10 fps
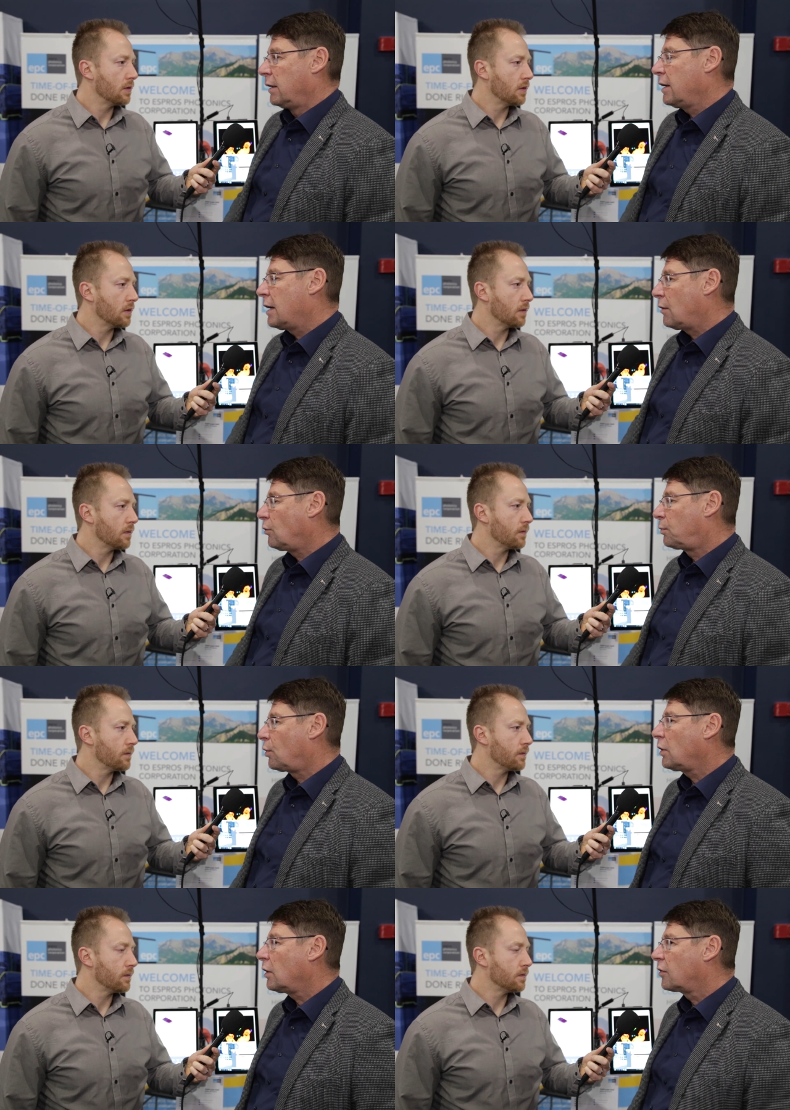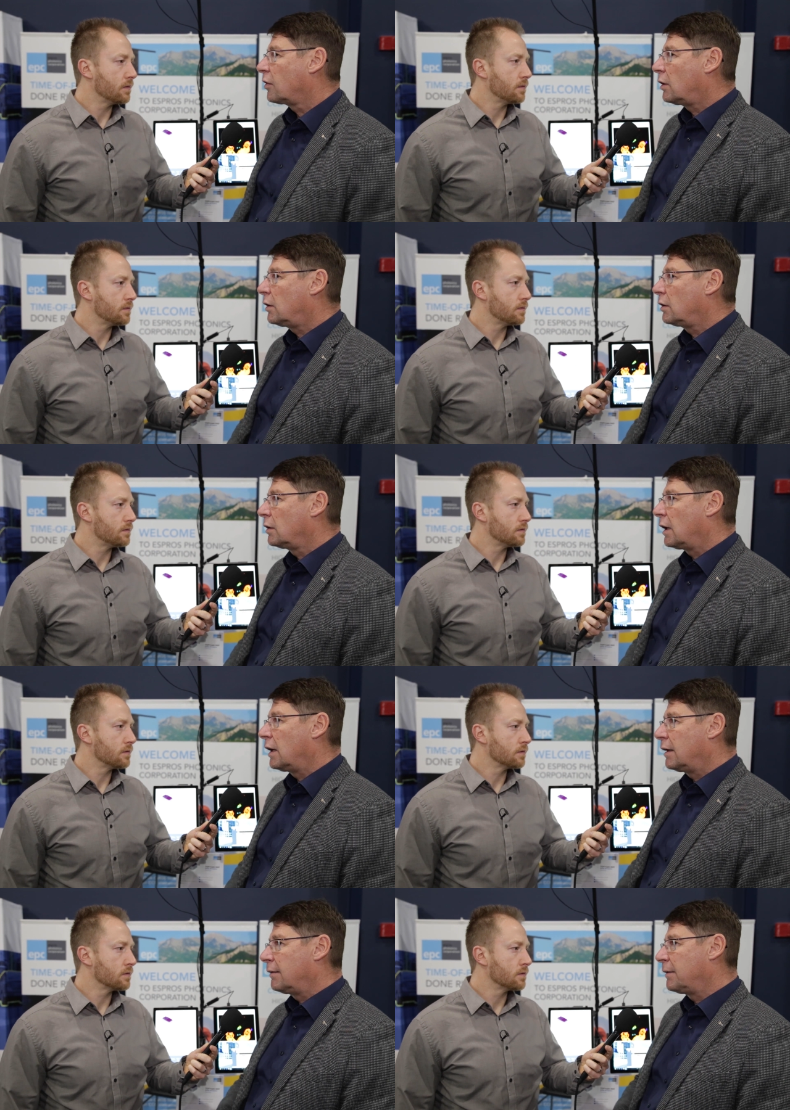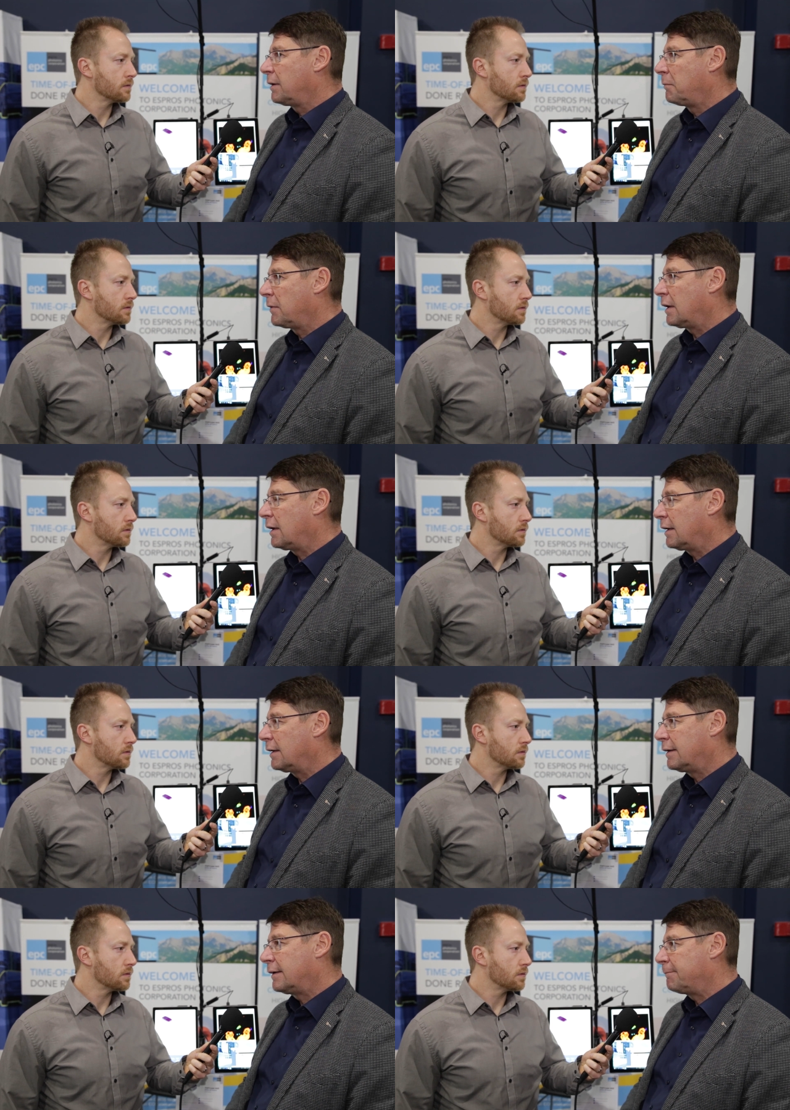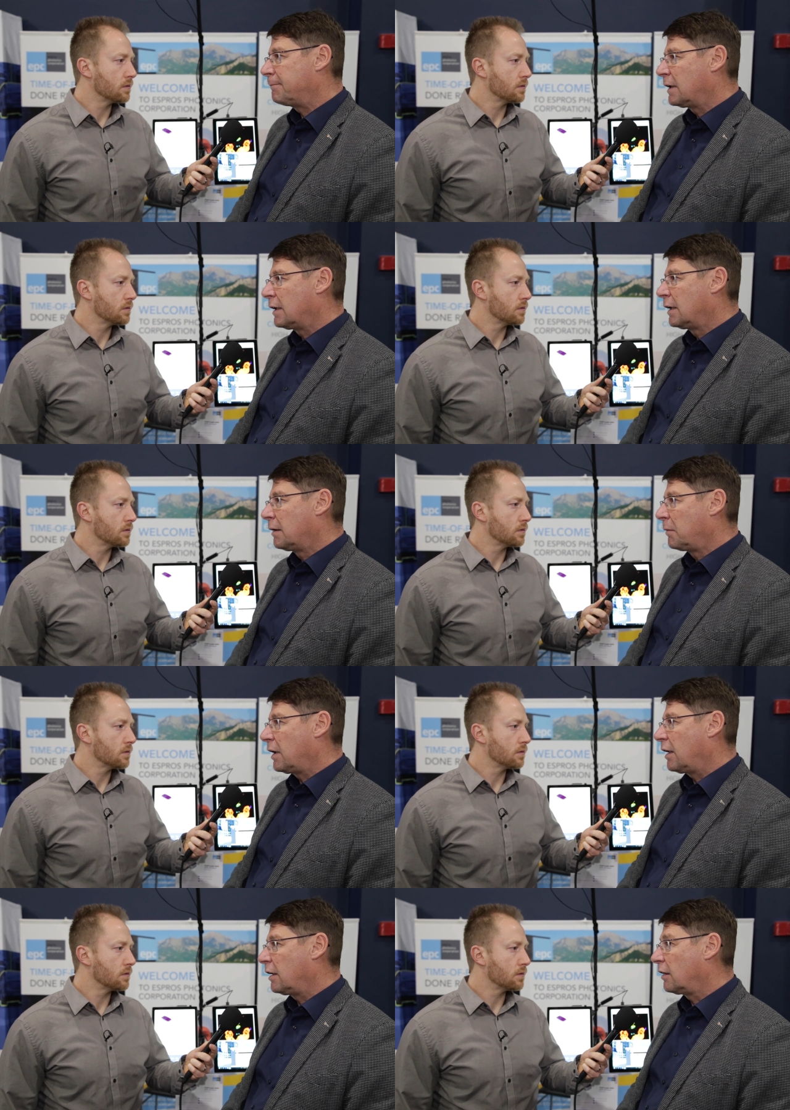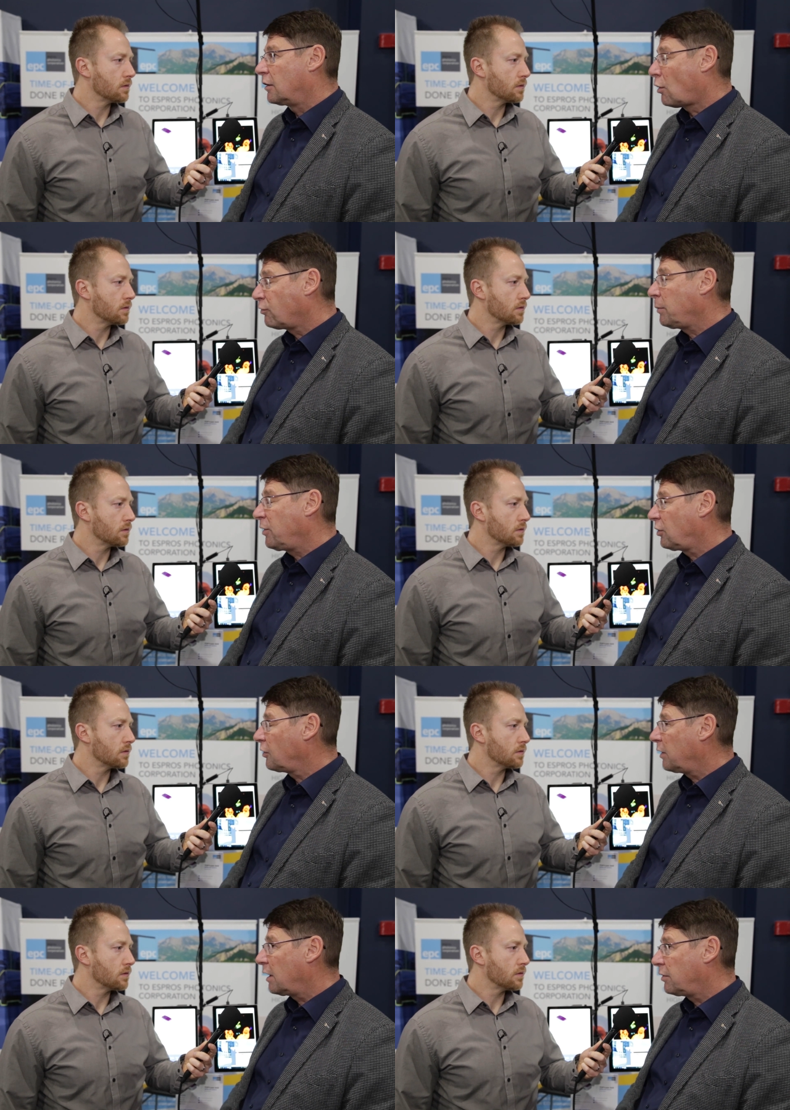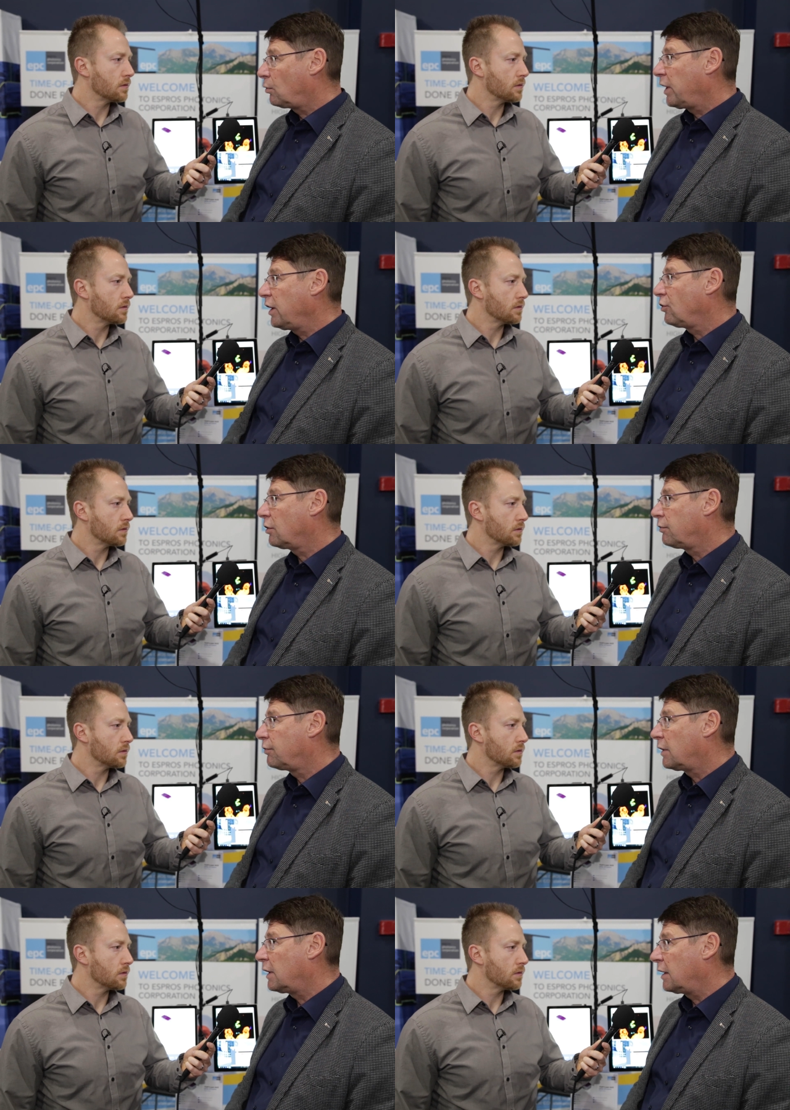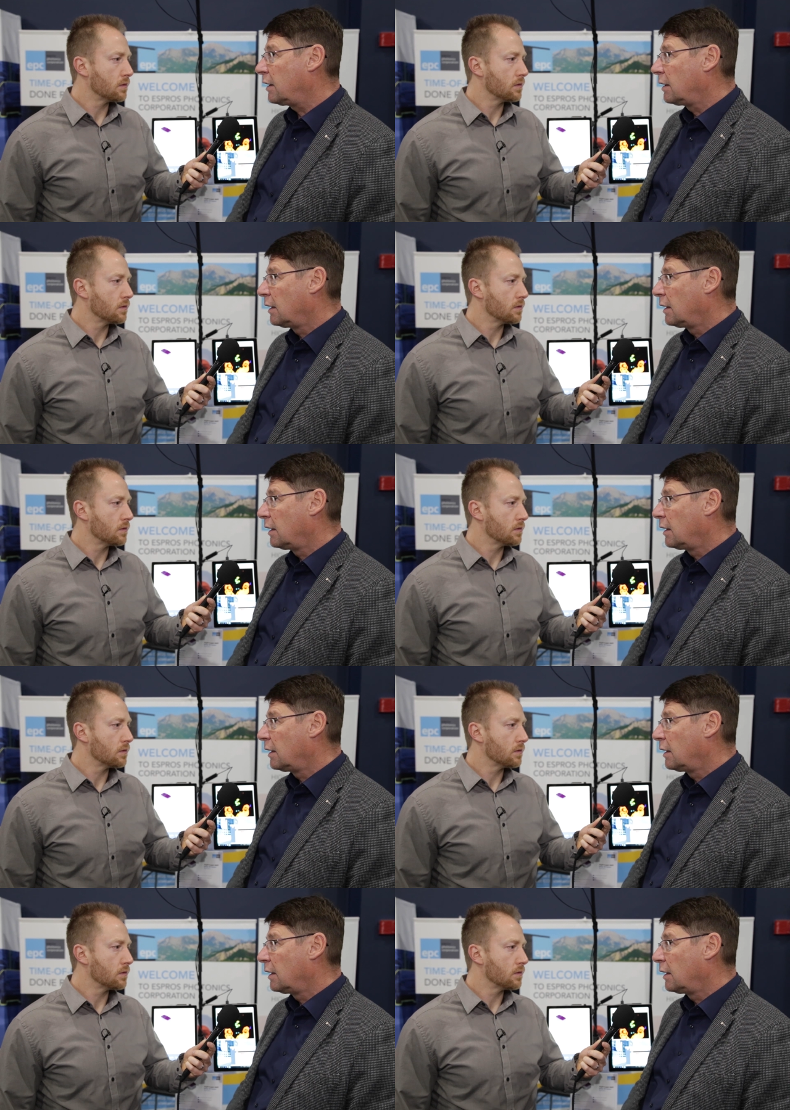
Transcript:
Speaker 1: Yeah, our products are uh, um, Uh, ToF imagers. We have a range of uh,